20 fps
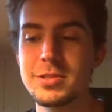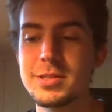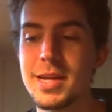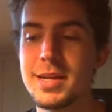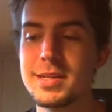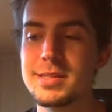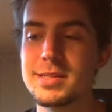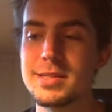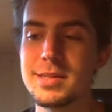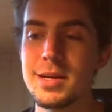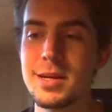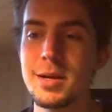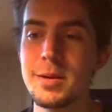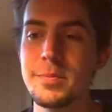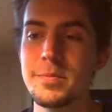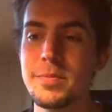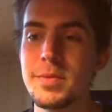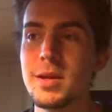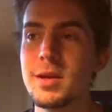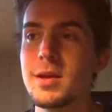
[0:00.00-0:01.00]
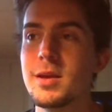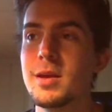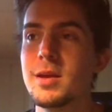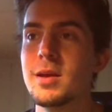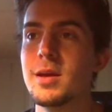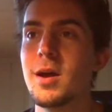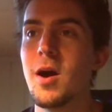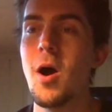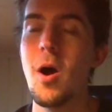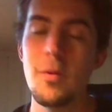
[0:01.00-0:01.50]
and some
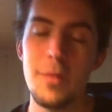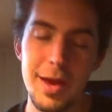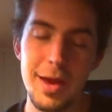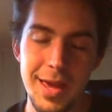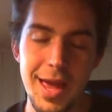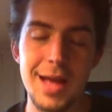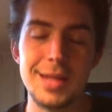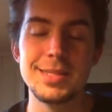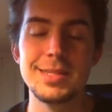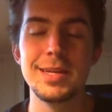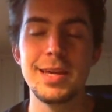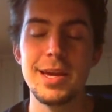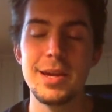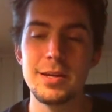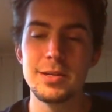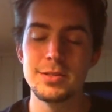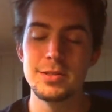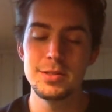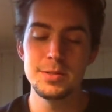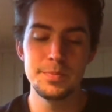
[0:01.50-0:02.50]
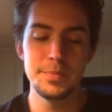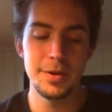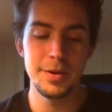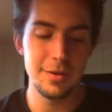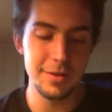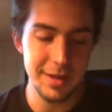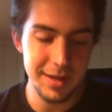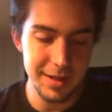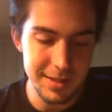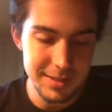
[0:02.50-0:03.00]
alright casted characters, but I'll
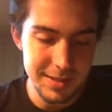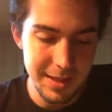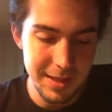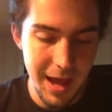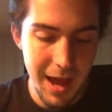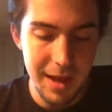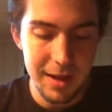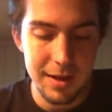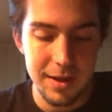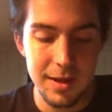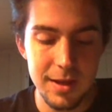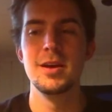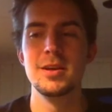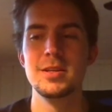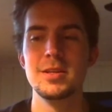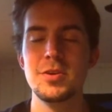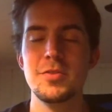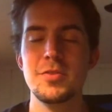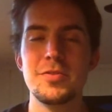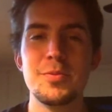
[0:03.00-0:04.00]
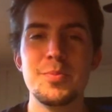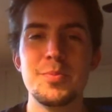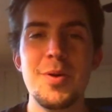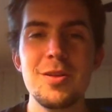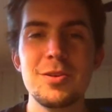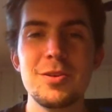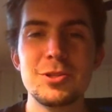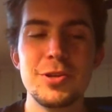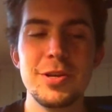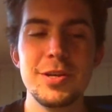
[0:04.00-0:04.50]
get into that. So for
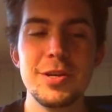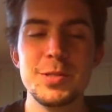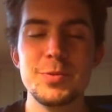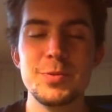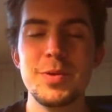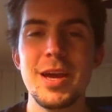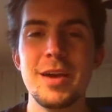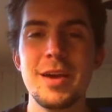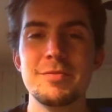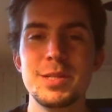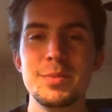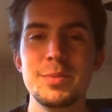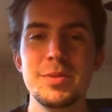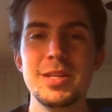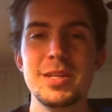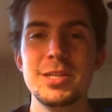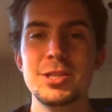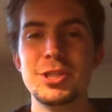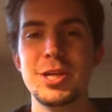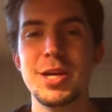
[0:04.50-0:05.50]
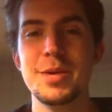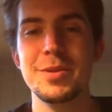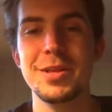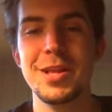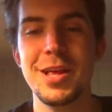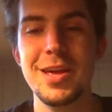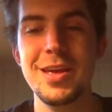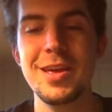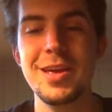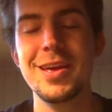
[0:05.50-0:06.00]
Paul Atreides, we have Timothée
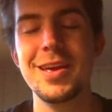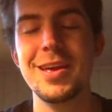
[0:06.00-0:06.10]
Chalamet.